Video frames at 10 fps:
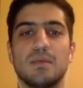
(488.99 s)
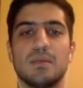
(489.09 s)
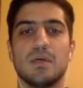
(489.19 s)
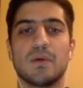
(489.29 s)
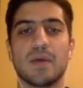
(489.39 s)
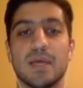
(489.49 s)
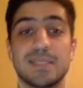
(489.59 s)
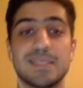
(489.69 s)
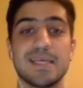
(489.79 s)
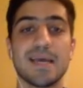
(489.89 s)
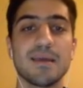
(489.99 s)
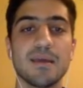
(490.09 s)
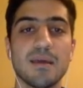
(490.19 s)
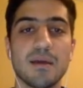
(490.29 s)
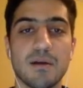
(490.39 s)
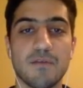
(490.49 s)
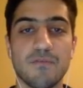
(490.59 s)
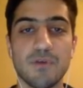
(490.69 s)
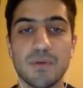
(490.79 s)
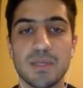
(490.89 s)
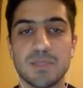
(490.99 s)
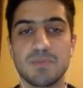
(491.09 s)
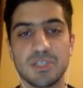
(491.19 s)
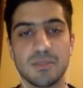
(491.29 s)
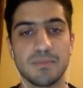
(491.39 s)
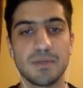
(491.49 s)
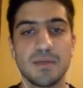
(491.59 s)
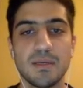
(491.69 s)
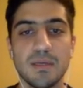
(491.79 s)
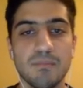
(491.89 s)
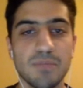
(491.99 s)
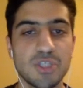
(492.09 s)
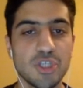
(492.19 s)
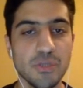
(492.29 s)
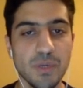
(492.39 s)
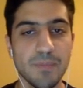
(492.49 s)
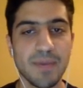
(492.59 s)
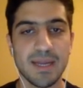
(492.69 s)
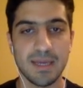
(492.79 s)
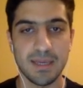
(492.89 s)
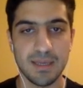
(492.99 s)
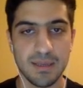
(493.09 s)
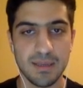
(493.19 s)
Okay, he's attacking our rook with his bishop. But should we panic?